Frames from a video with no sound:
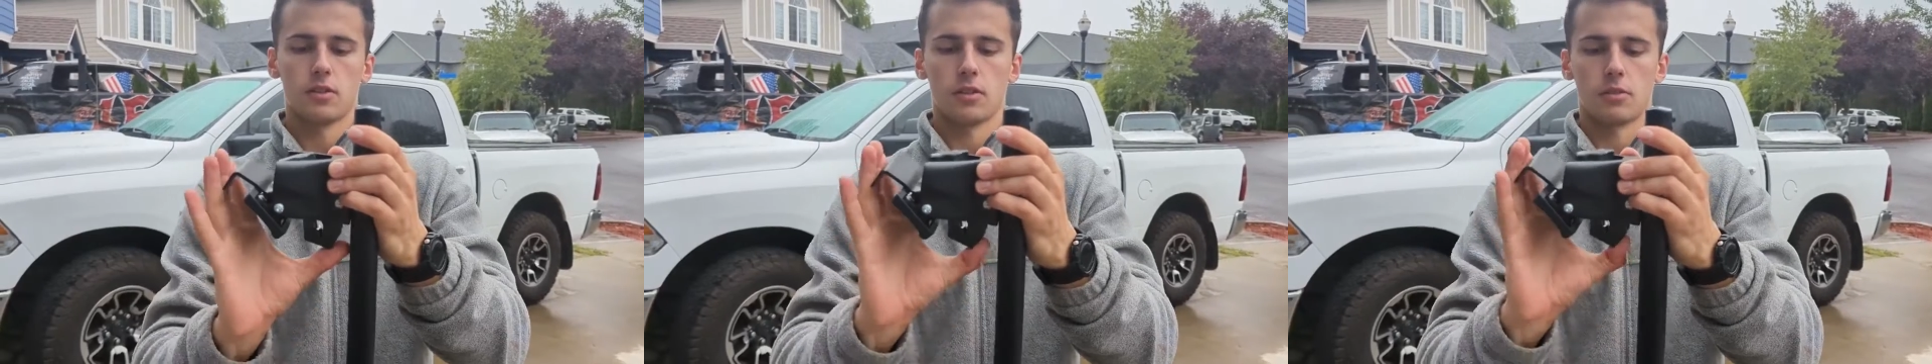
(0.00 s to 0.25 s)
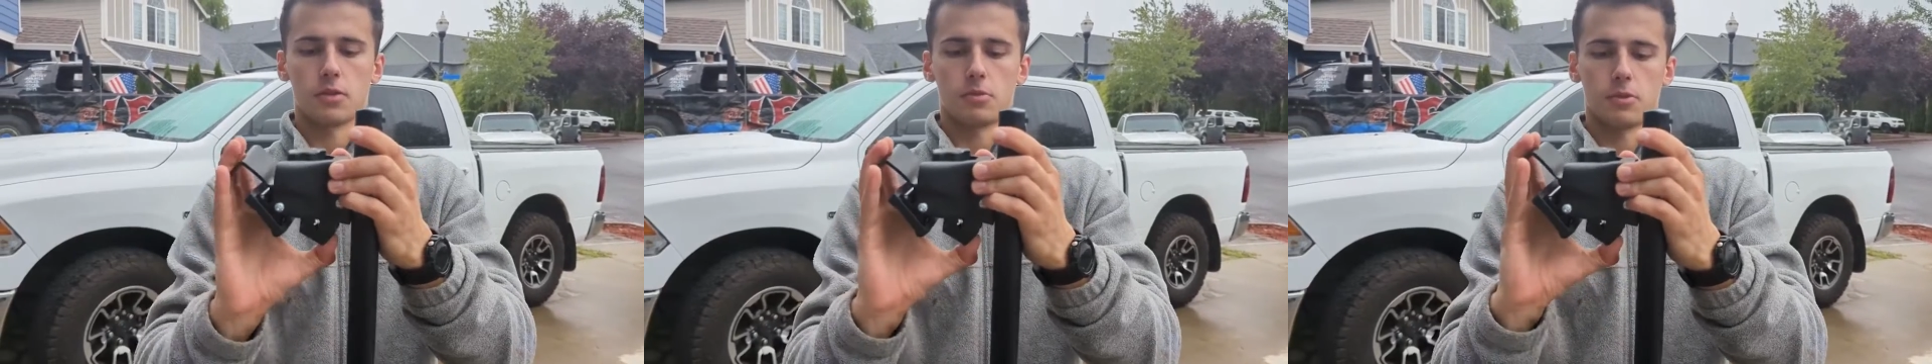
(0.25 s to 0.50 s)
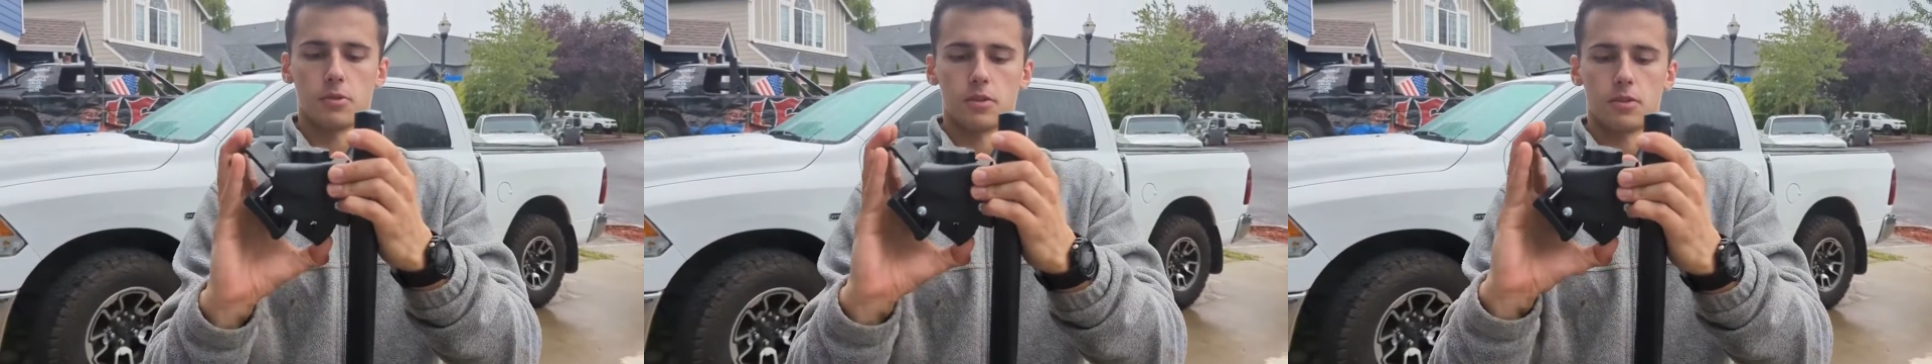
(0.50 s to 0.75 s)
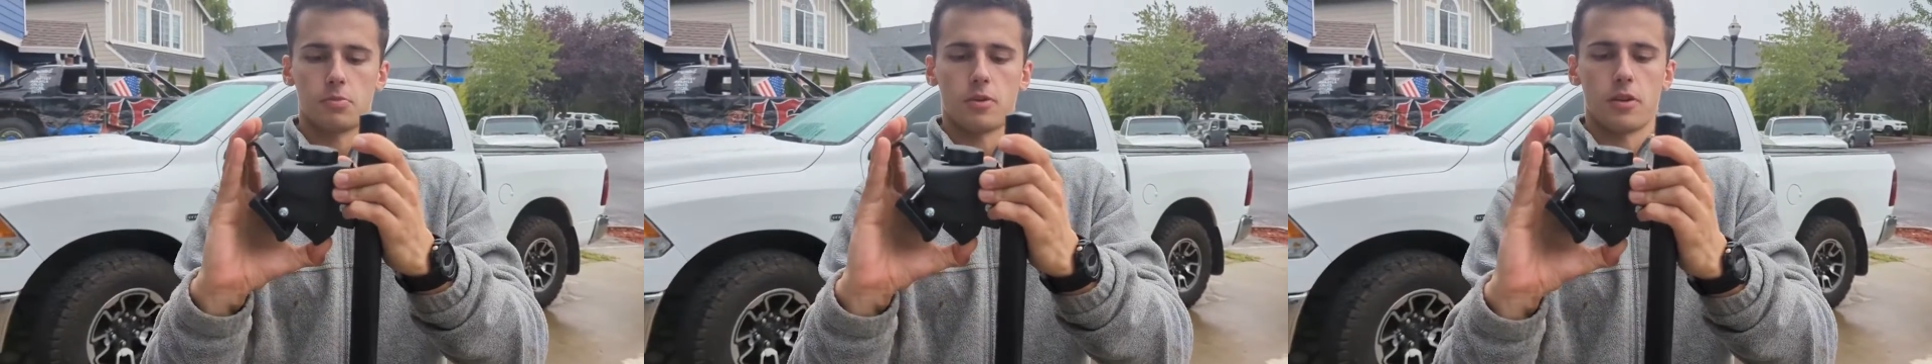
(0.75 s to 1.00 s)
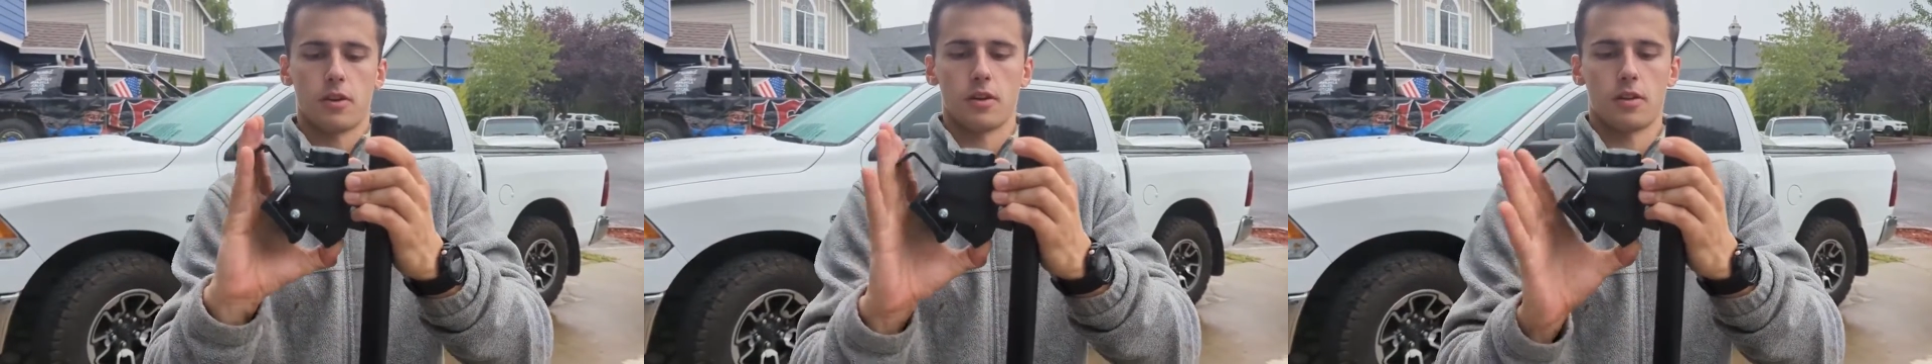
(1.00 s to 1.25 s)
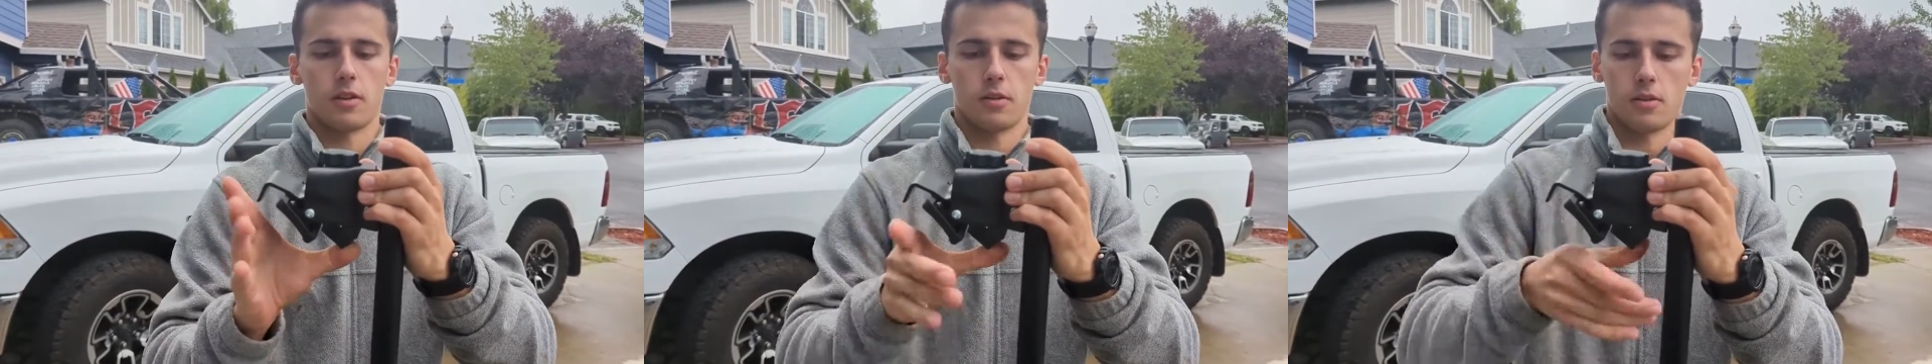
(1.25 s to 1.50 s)
you have to pull this
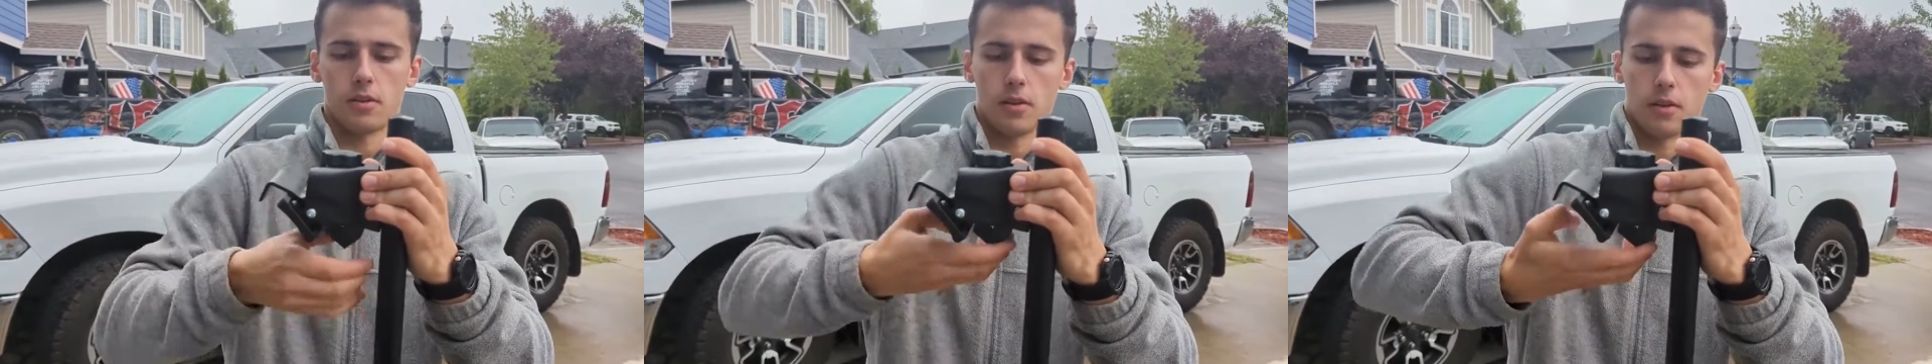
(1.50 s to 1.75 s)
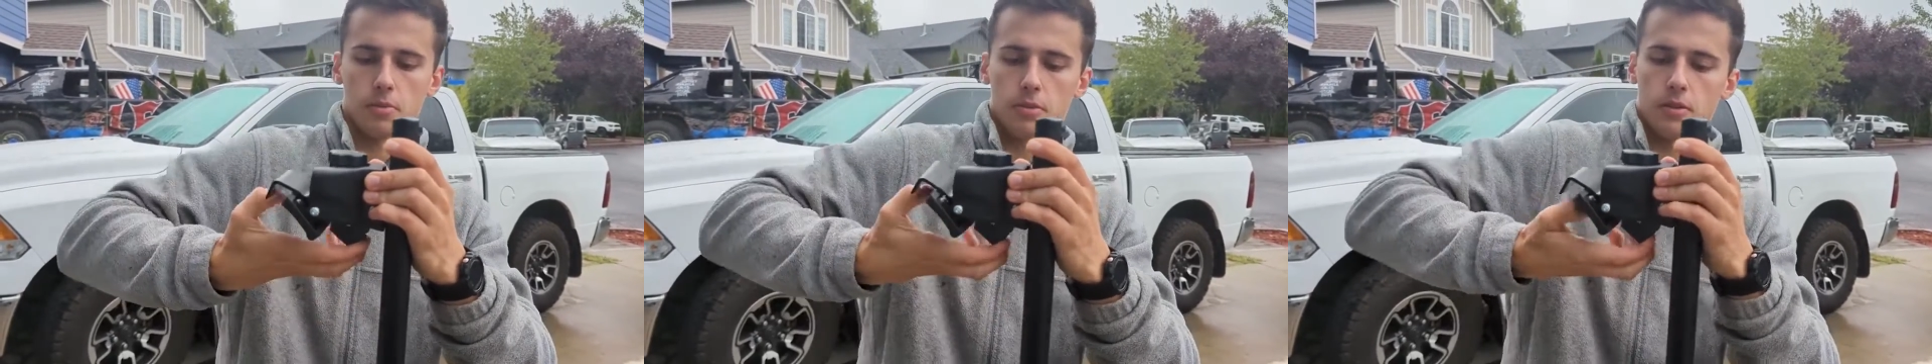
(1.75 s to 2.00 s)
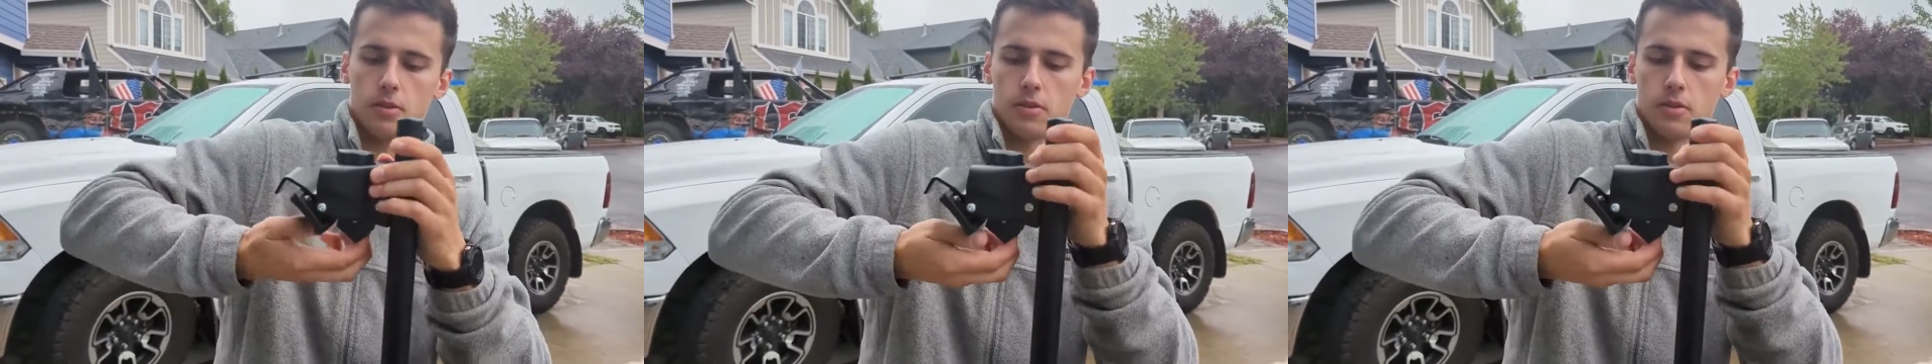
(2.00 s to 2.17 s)
part up,